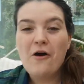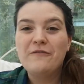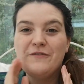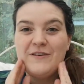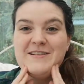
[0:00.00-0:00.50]

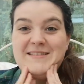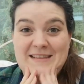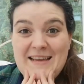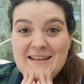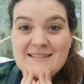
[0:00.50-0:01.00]
of the first
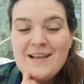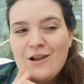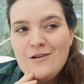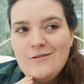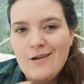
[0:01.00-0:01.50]
six,
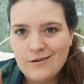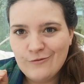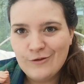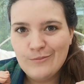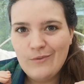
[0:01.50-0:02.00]
none
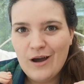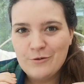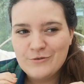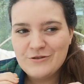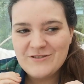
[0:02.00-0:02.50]
of them
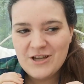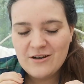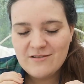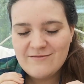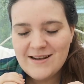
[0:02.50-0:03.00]
I want to
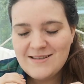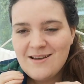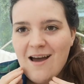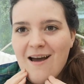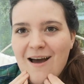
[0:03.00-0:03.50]
return unread,
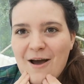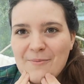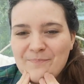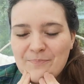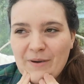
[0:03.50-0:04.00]

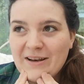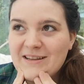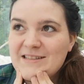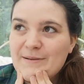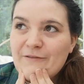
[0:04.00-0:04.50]
but
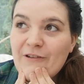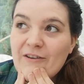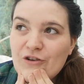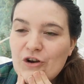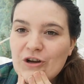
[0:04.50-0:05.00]
it is about
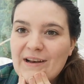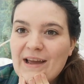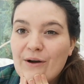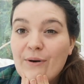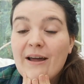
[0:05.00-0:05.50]
5 o'clock
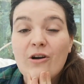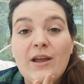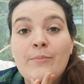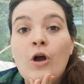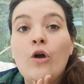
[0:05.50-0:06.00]
now
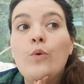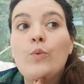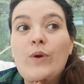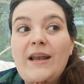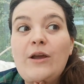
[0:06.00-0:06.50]
I'm
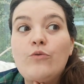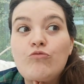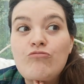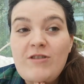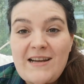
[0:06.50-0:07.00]
really,
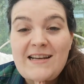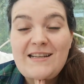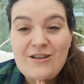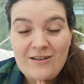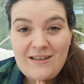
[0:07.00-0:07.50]

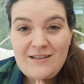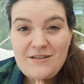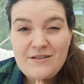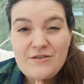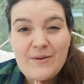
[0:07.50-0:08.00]
really
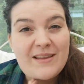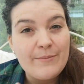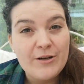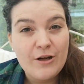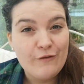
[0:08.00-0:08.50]
tired, so I think
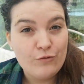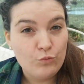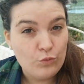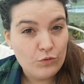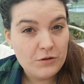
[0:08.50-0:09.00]
I'm going to go for
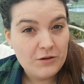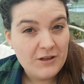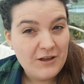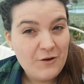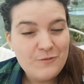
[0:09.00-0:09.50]
a walk,
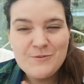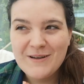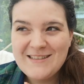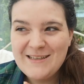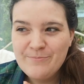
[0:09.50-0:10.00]
which
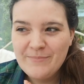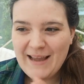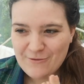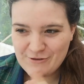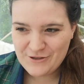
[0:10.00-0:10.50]
might seem
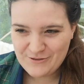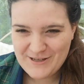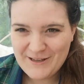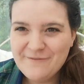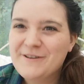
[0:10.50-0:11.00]

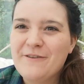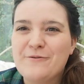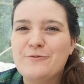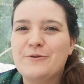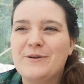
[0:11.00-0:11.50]
counterintuitive to go
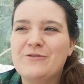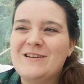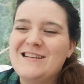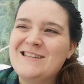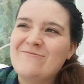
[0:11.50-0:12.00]
for a walk when you're
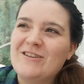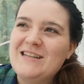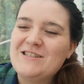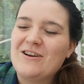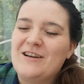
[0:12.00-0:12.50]
really,
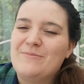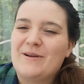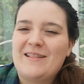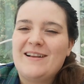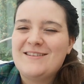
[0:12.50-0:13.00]
really tired,
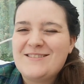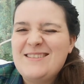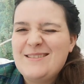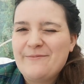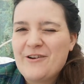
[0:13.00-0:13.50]
but I think I just
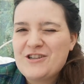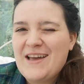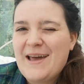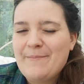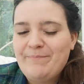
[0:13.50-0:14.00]
need some fresh
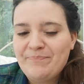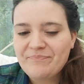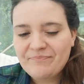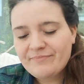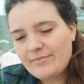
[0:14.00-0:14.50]
air
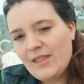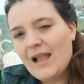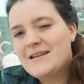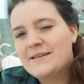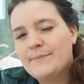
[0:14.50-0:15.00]

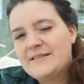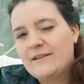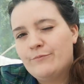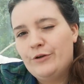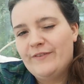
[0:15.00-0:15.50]
and to get
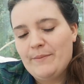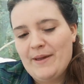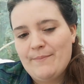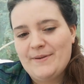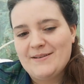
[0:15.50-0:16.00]
myself moving a
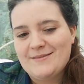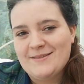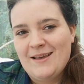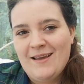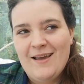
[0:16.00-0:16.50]
bit,
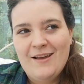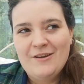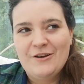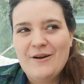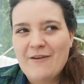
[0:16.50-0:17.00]
because,
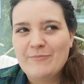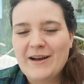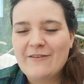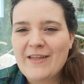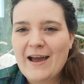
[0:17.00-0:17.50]
you know, I haven't
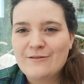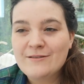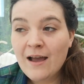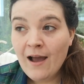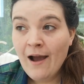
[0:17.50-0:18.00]
been out of the
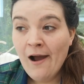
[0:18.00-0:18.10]
house